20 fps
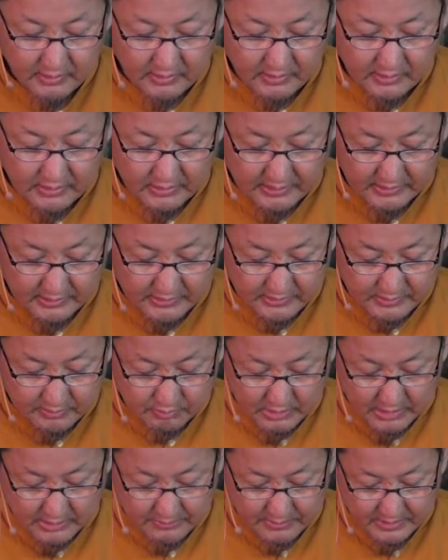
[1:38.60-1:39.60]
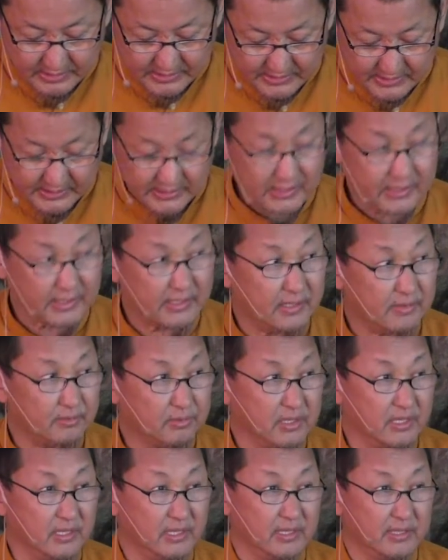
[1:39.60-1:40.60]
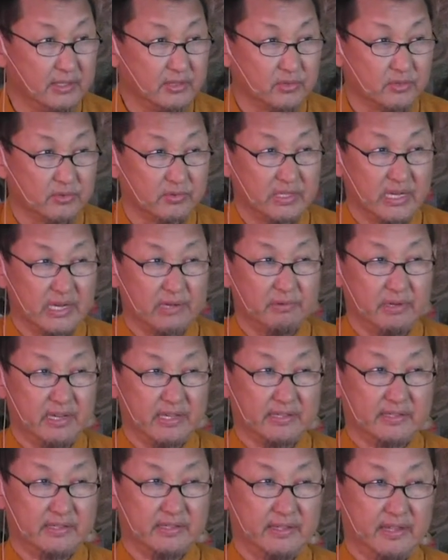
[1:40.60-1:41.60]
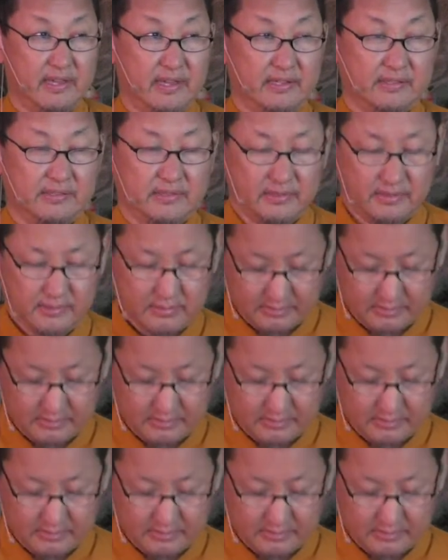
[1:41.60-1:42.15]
And when we see that really to direct that,